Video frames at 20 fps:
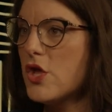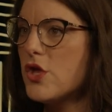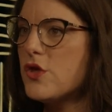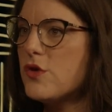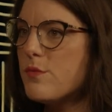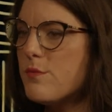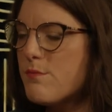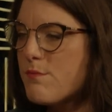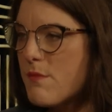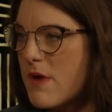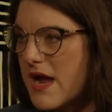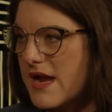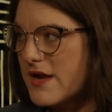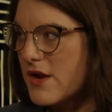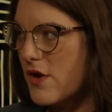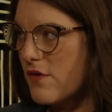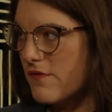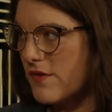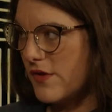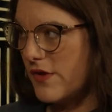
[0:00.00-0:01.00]
you might
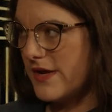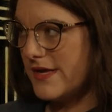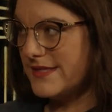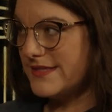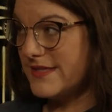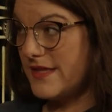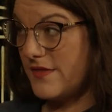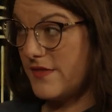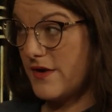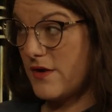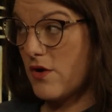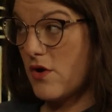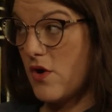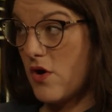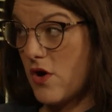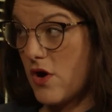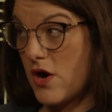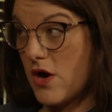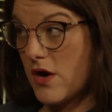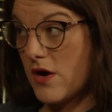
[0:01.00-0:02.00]
not realize that there
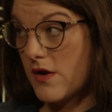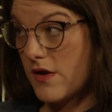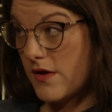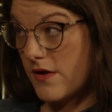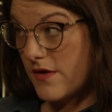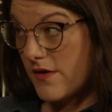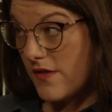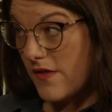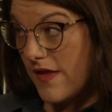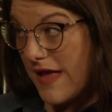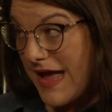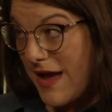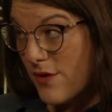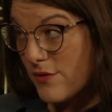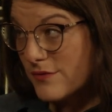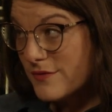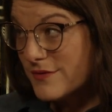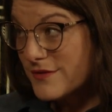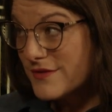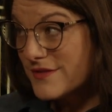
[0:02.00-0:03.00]
are
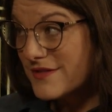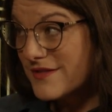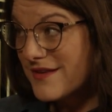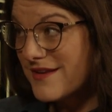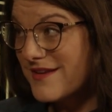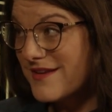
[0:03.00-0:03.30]
clowns.